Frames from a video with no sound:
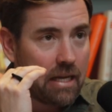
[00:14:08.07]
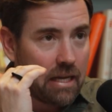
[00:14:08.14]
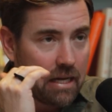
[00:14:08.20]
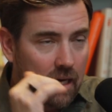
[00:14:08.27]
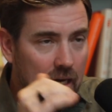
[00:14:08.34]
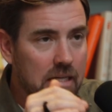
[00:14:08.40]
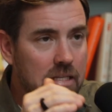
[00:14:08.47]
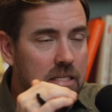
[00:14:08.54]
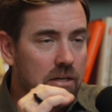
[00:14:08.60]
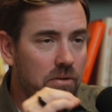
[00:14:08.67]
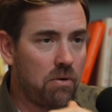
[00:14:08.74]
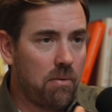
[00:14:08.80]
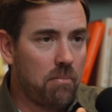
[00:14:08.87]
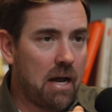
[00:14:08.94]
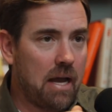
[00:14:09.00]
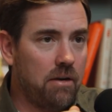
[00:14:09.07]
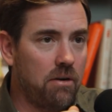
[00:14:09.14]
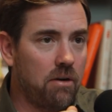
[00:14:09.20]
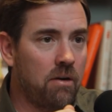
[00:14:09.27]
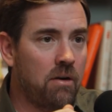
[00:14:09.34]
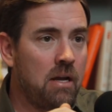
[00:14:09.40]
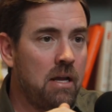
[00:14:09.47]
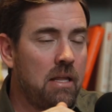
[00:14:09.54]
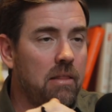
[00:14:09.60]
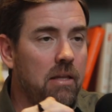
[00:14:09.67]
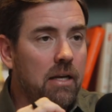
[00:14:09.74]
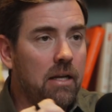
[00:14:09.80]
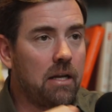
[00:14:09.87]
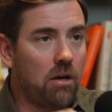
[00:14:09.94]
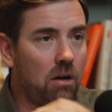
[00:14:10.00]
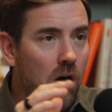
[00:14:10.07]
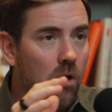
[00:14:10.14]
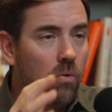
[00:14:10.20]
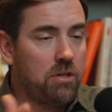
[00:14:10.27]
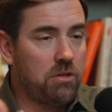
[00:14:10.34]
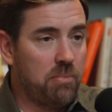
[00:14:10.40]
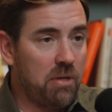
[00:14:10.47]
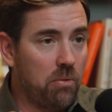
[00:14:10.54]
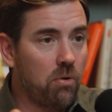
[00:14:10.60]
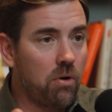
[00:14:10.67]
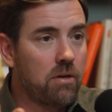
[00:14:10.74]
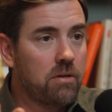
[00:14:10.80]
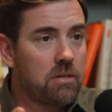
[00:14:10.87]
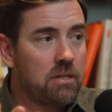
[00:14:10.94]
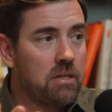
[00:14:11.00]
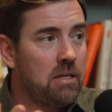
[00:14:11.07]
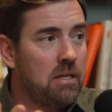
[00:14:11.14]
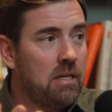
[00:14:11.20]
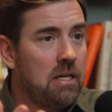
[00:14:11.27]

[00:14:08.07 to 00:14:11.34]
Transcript: constant reminder that it could always be worse.